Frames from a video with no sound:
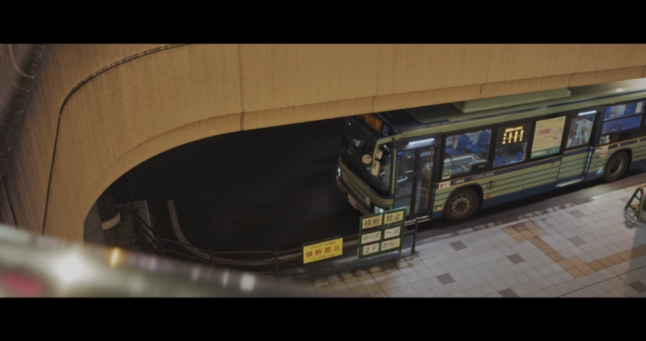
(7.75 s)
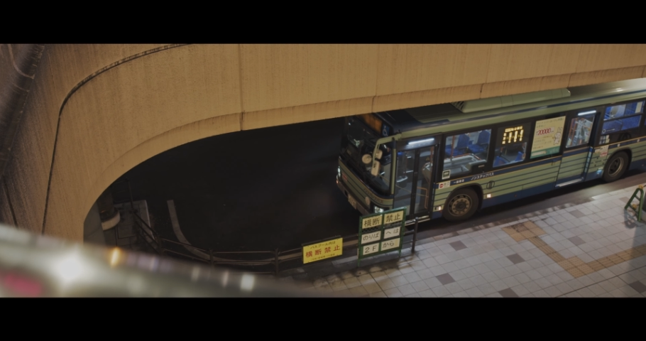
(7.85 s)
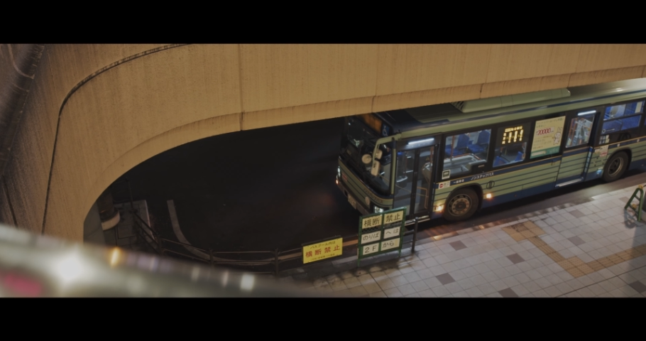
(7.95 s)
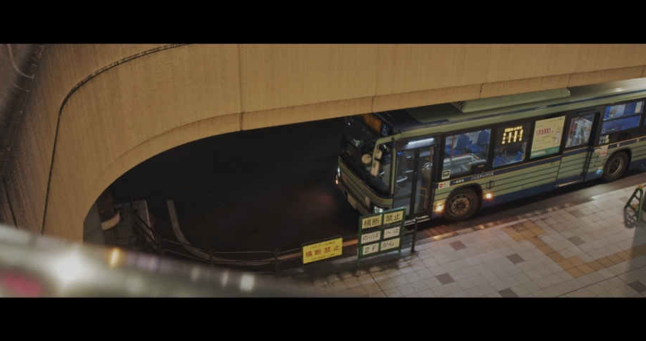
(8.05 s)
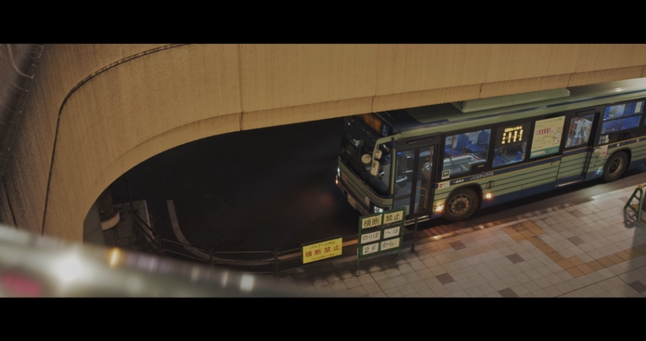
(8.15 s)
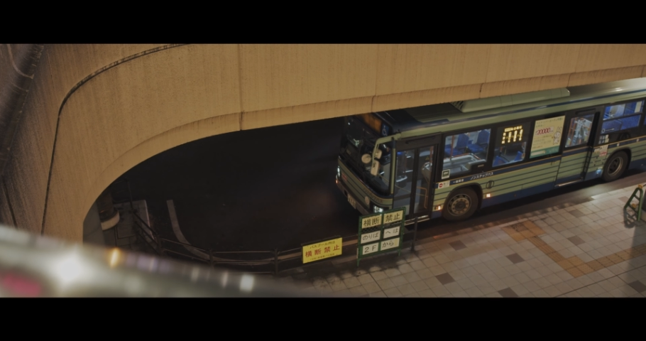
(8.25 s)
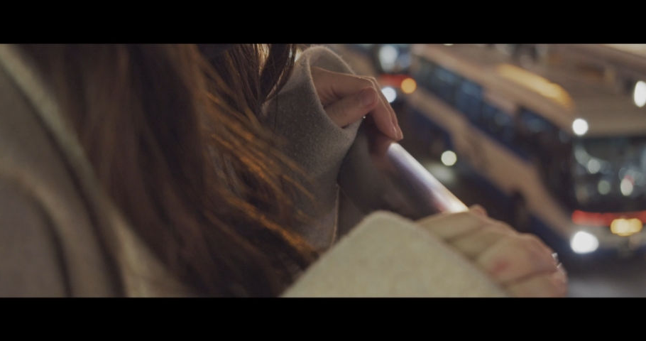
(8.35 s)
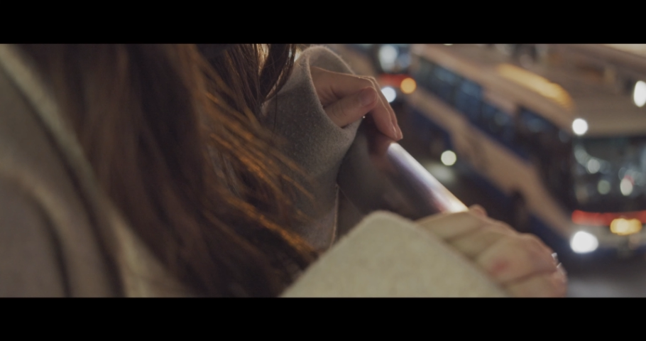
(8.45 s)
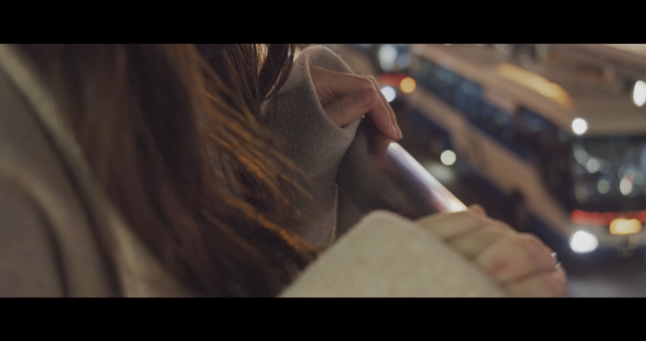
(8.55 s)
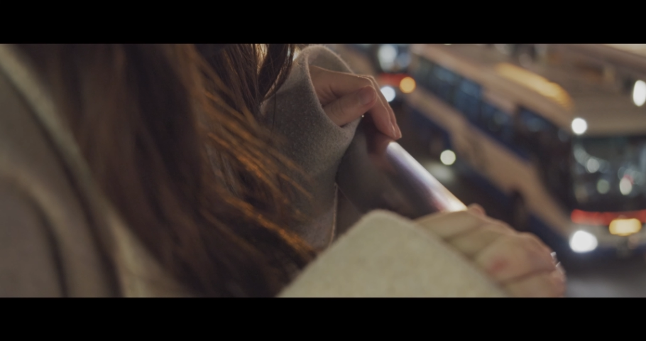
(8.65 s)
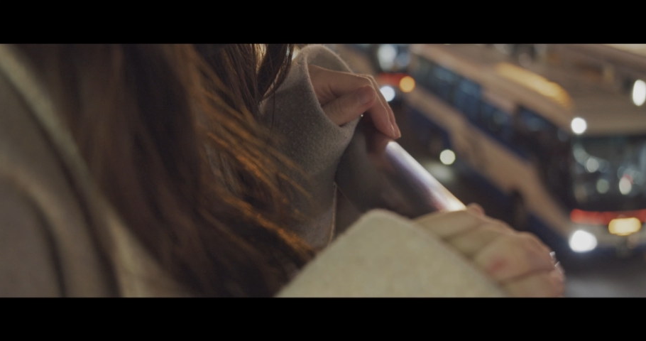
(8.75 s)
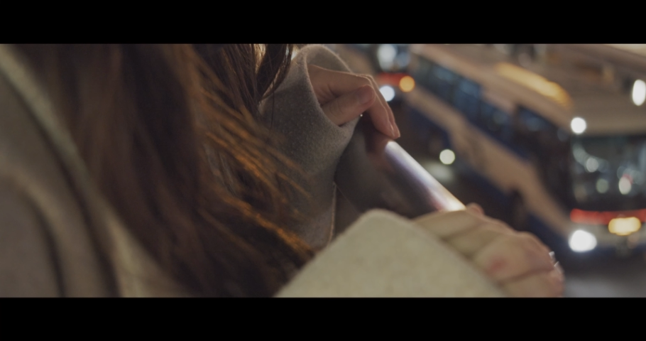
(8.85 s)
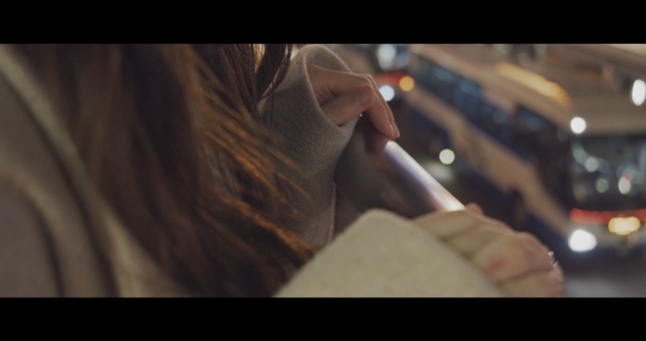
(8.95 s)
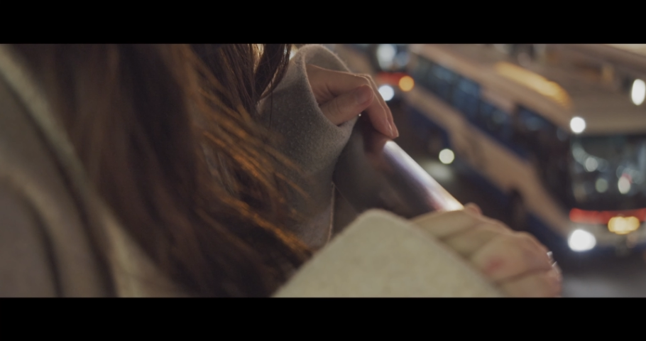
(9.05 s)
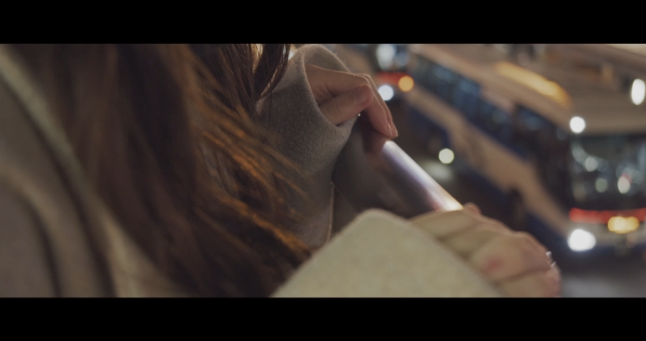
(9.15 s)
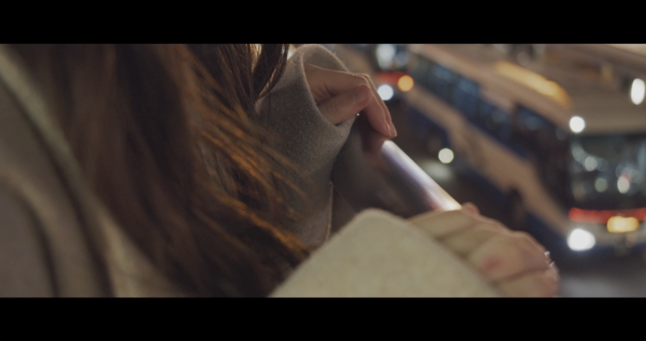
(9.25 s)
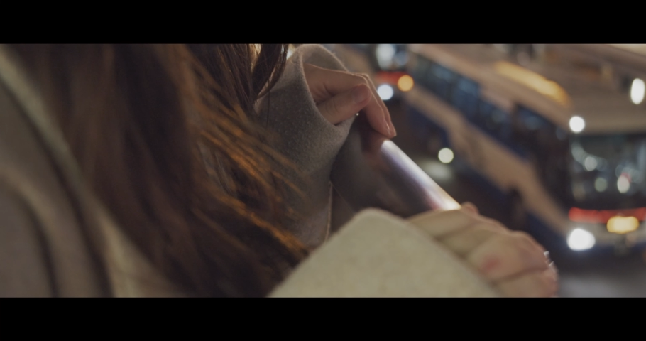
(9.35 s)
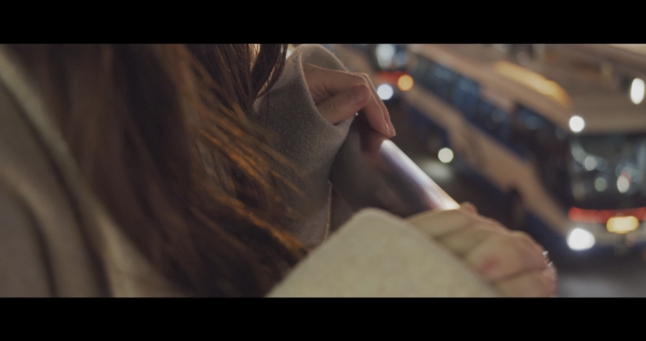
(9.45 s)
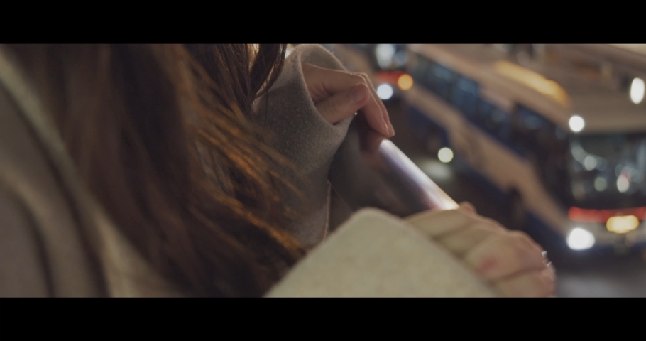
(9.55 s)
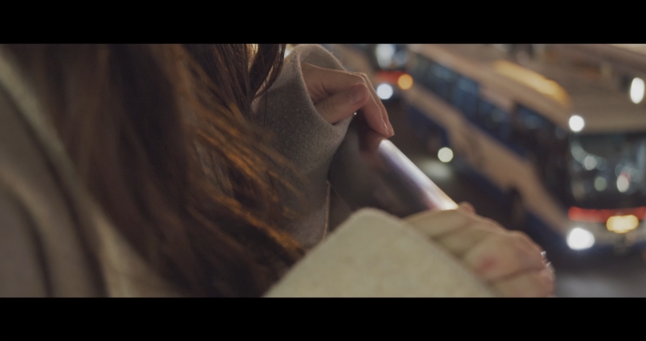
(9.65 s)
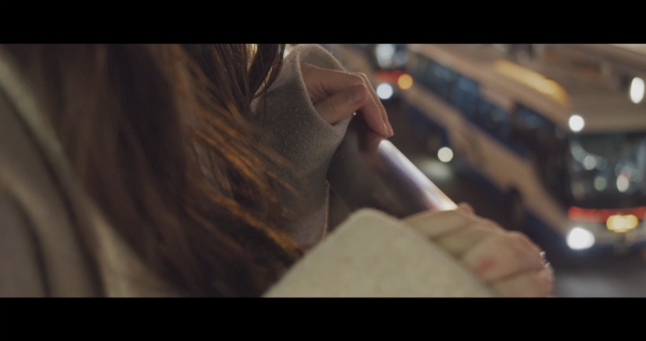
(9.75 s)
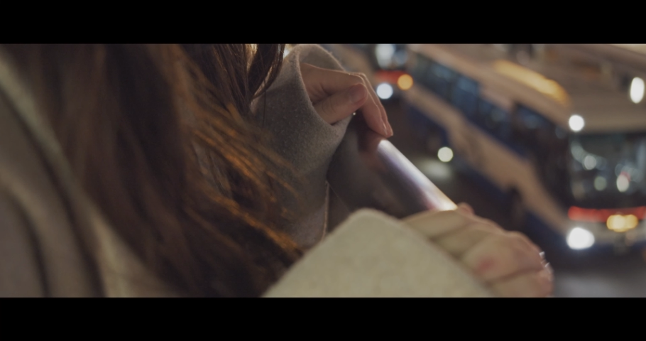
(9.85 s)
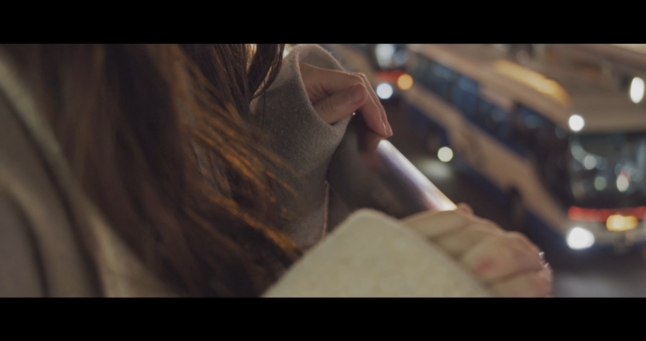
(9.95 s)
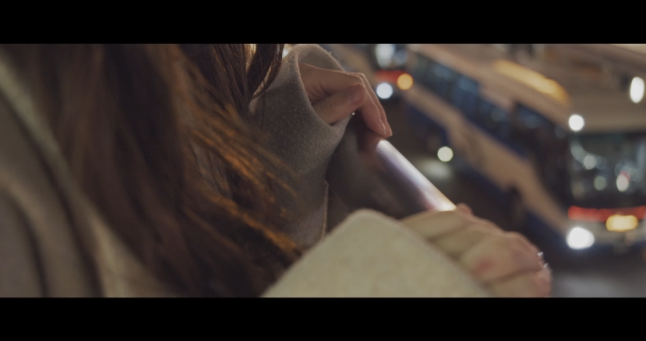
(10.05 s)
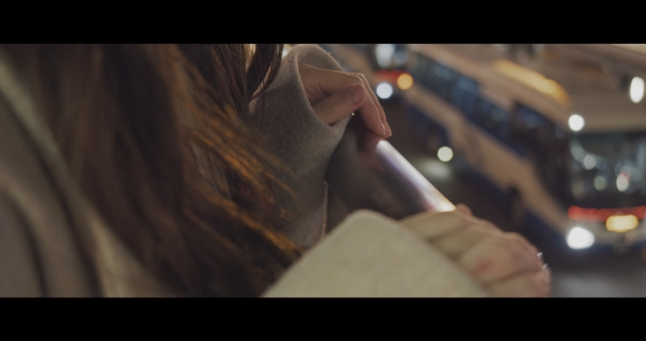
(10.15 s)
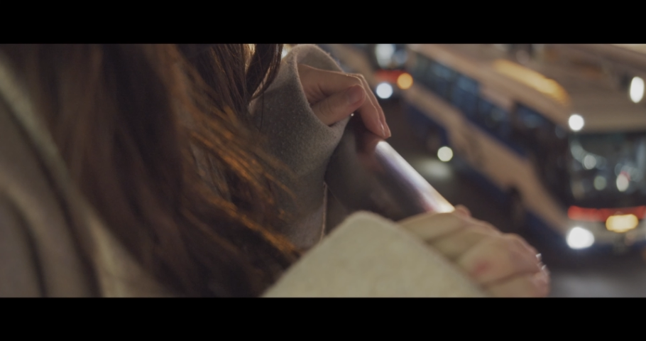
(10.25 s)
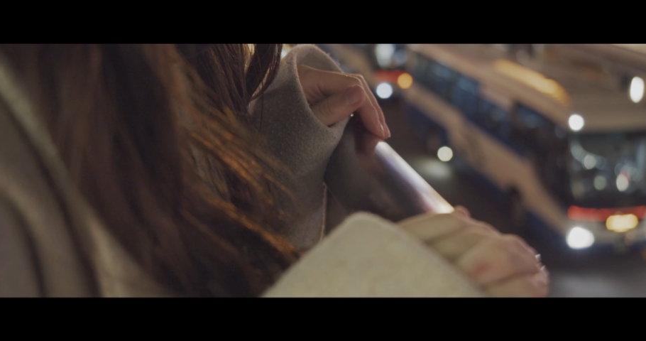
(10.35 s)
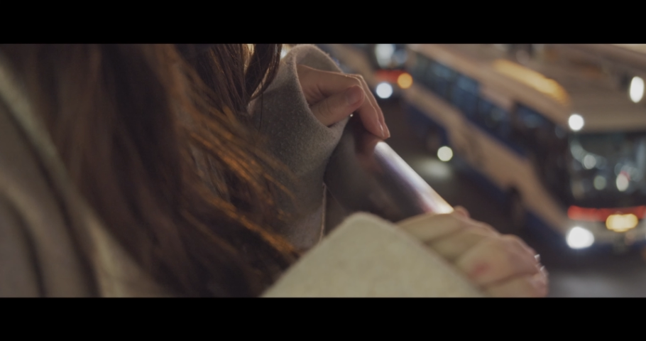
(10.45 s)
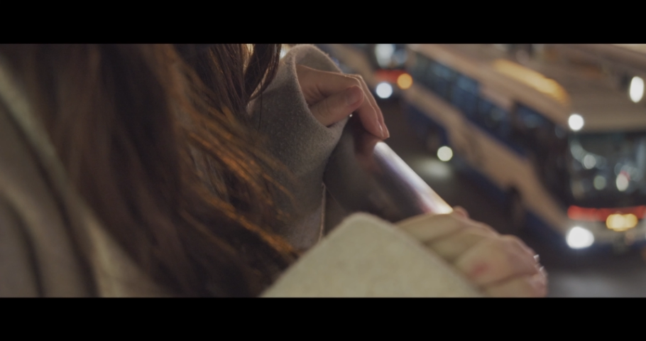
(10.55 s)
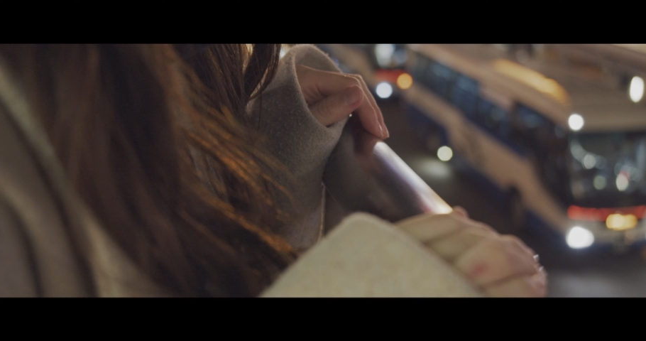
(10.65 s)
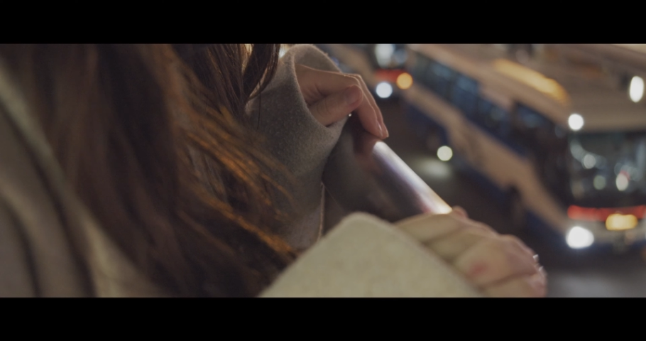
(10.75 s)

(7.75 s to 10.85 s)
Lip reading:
No face is visible, so there are no lips to read.